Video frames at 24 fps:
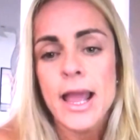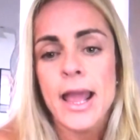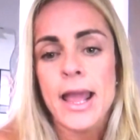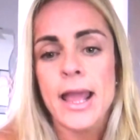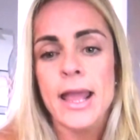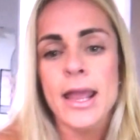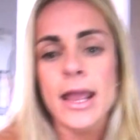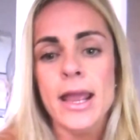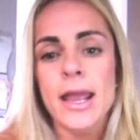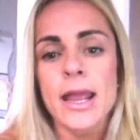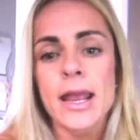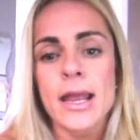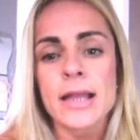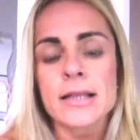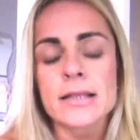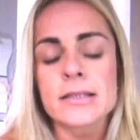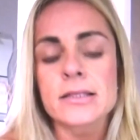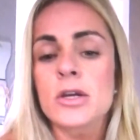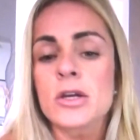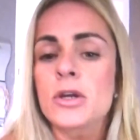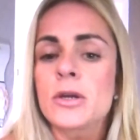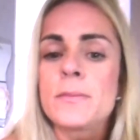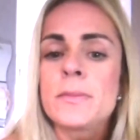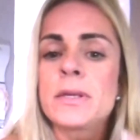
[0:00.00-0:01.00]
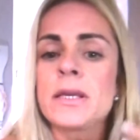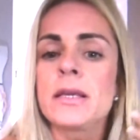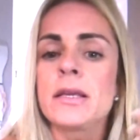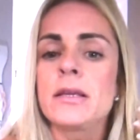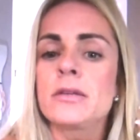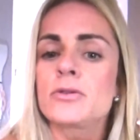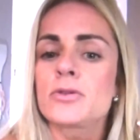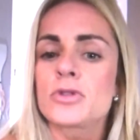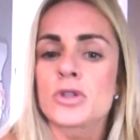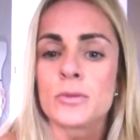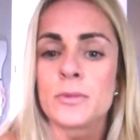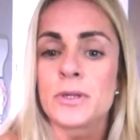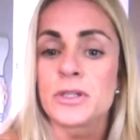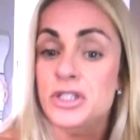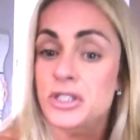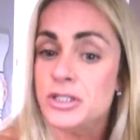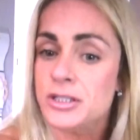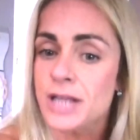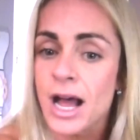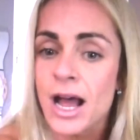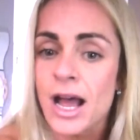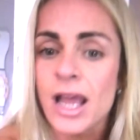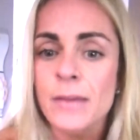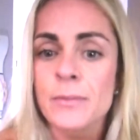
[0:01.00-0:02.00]
and it took me too much
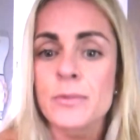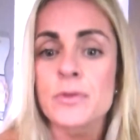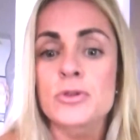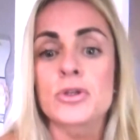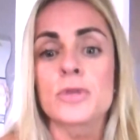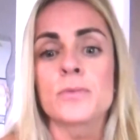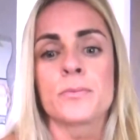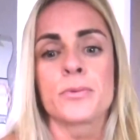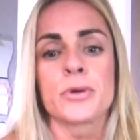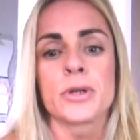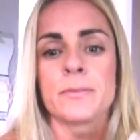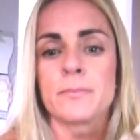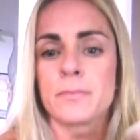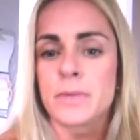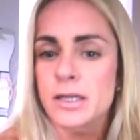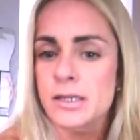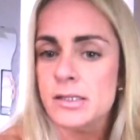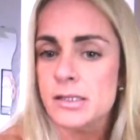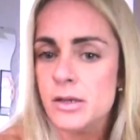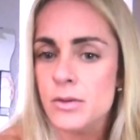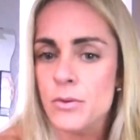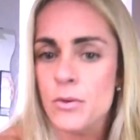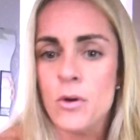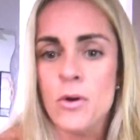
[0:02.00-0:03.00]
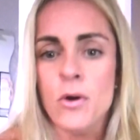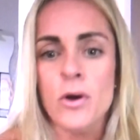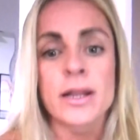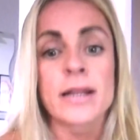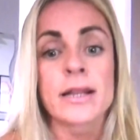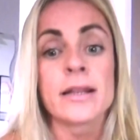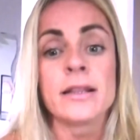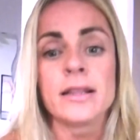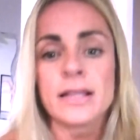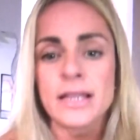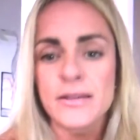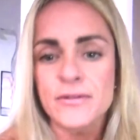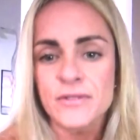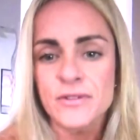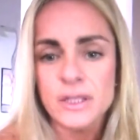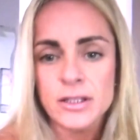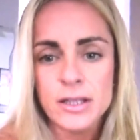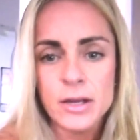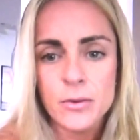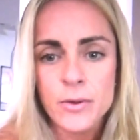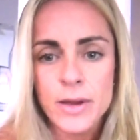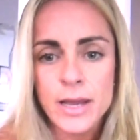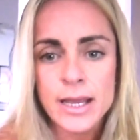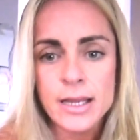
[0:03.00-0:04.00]
time to put a muscle on and lift
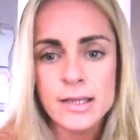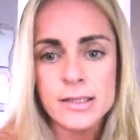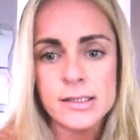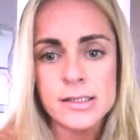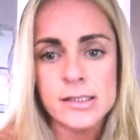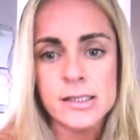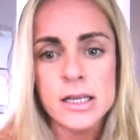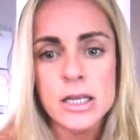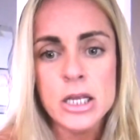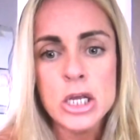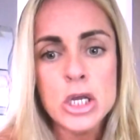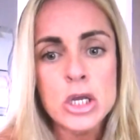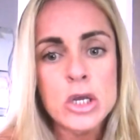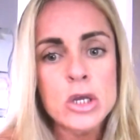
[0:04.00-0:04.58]
the weights.